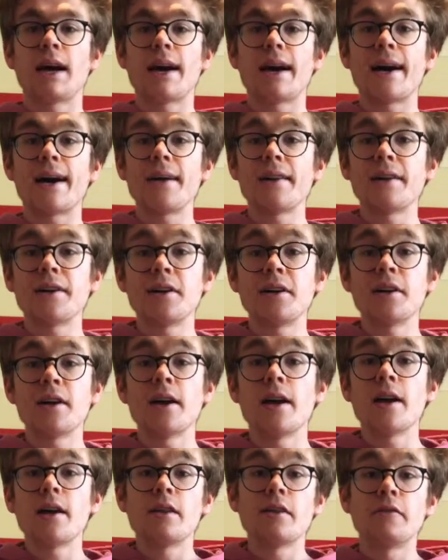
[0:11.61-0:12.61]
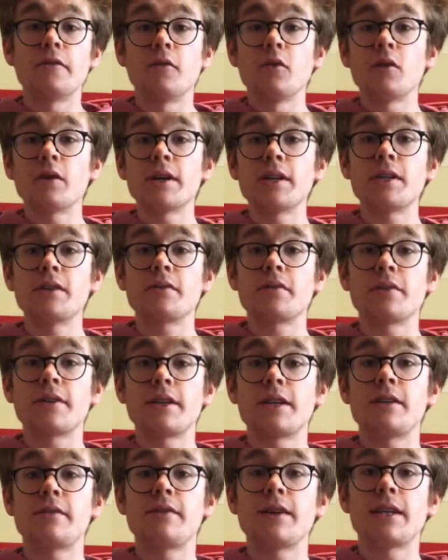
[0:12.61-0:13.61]
Hi there, the focus for
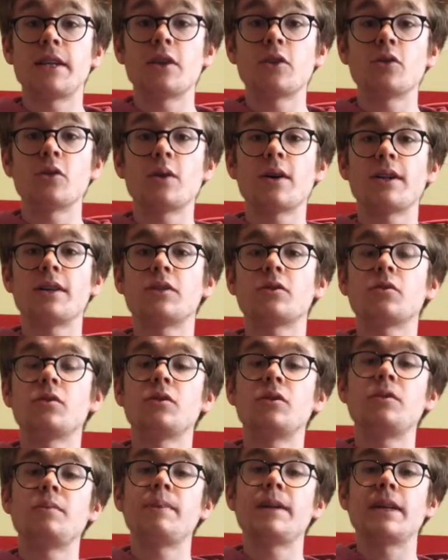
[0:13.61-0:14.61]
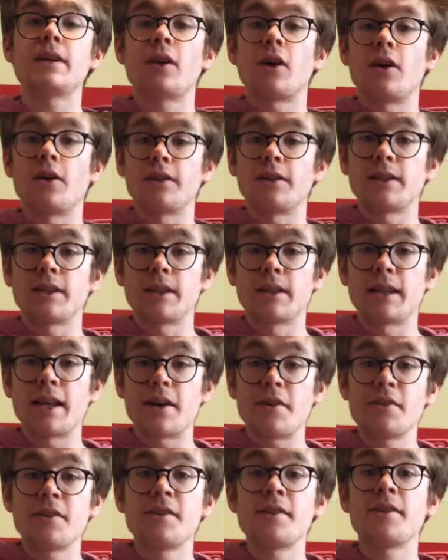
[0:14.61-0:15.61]
this video is going to be on
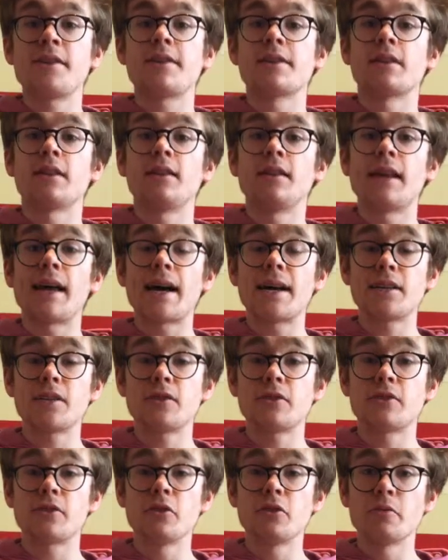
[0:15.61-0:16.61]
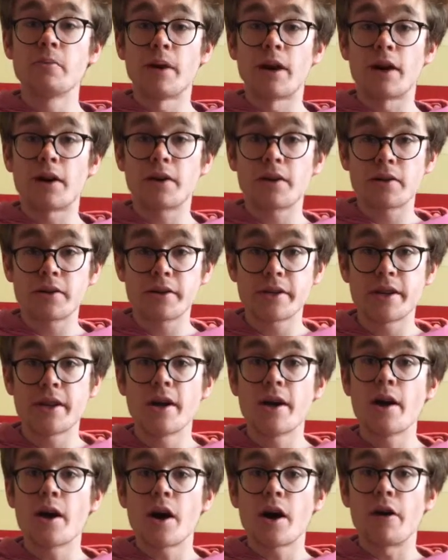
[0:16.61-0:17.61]
learning the last two bars
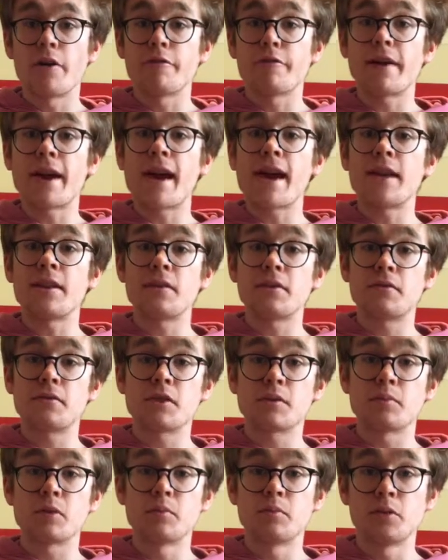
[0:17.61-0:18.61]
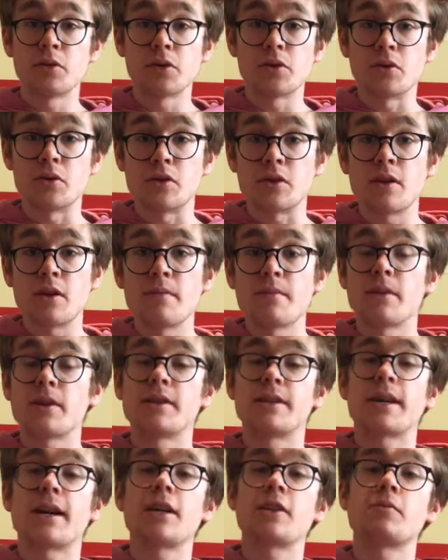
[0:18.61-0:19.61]
of End of Summer Blues,
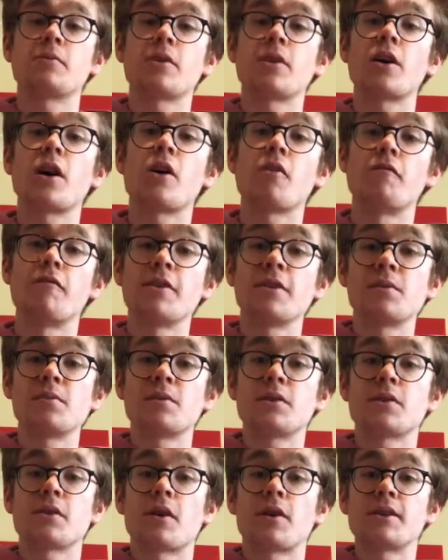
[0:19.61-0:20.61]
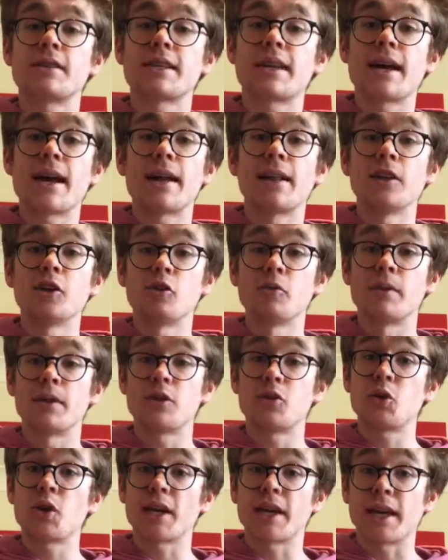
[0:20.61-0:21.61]
because that's where our rhythm starts to get a little
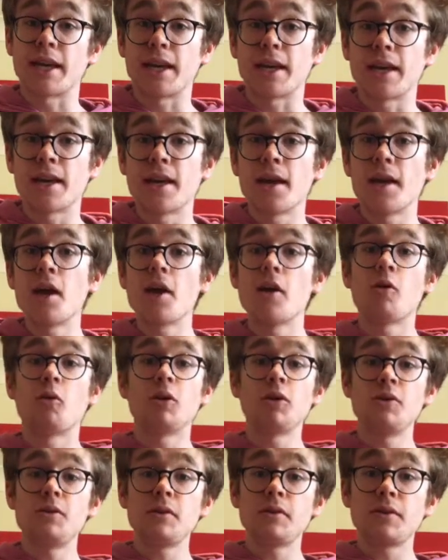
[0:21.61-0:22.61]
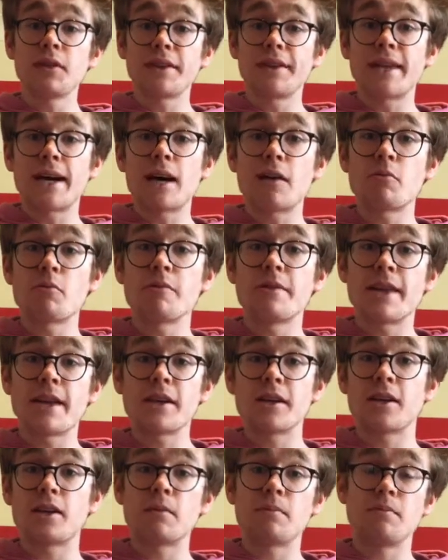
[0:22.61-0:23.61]
bit tricky. Once we've done that, we're then
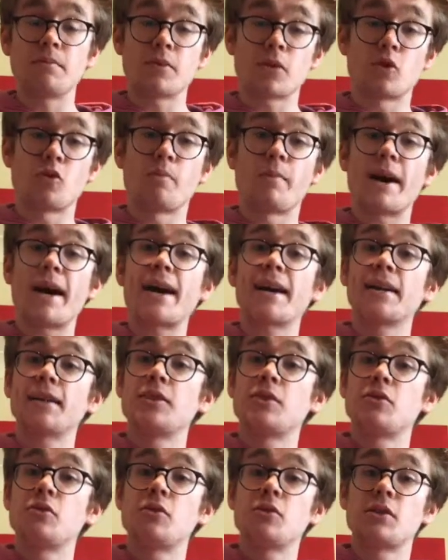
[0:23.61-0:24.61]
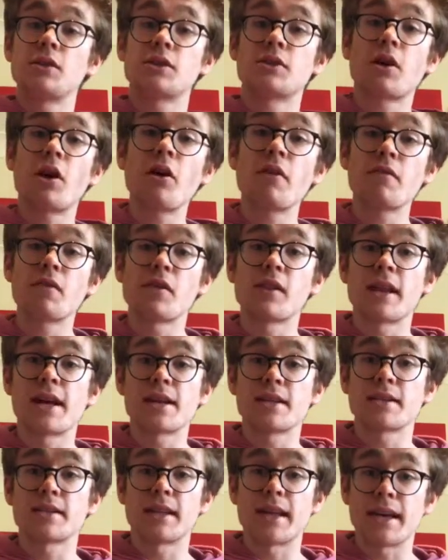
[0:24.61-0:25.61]
going to go back to the start of the
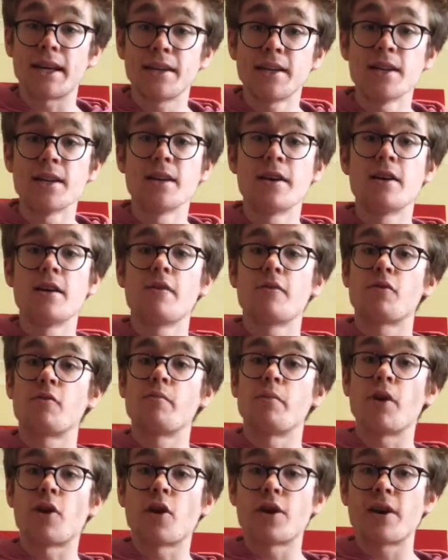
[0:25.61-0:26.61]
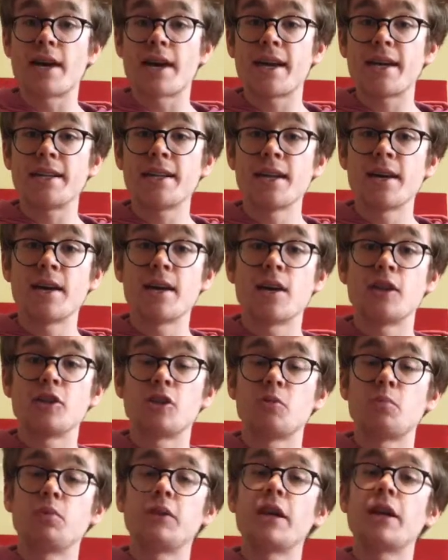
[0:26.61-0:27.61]
last line from bar 9
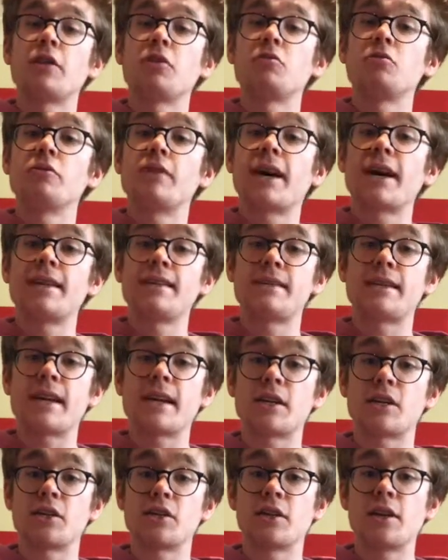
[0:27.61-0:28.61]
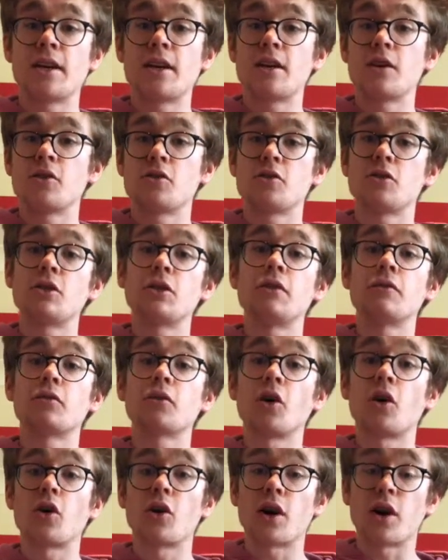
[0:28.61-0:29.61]
to play through that section so that you've
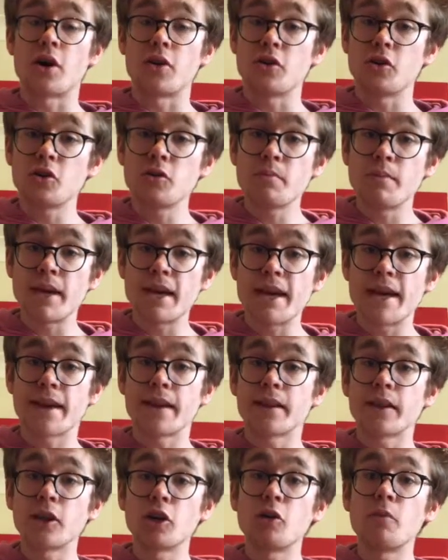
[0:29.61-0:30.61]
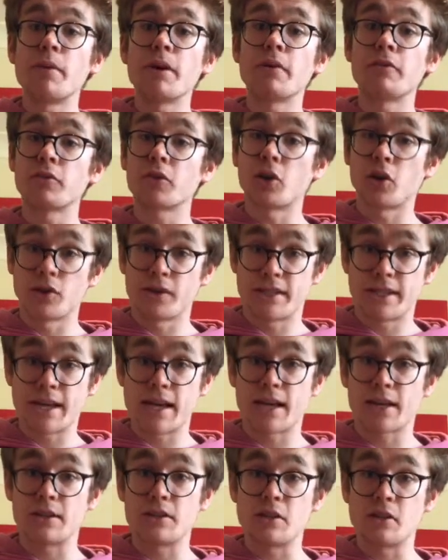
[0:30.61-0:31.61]
got our new bit in a little bit of
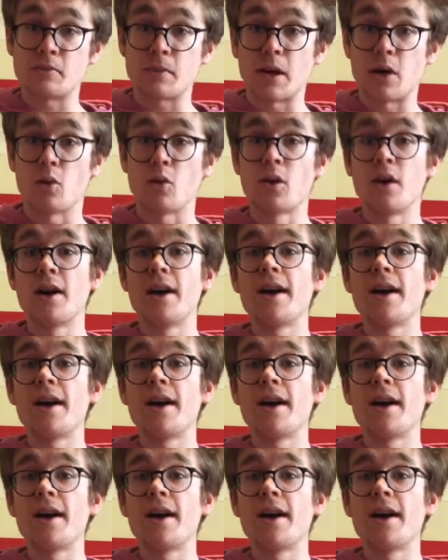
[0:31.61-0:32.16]
context as well.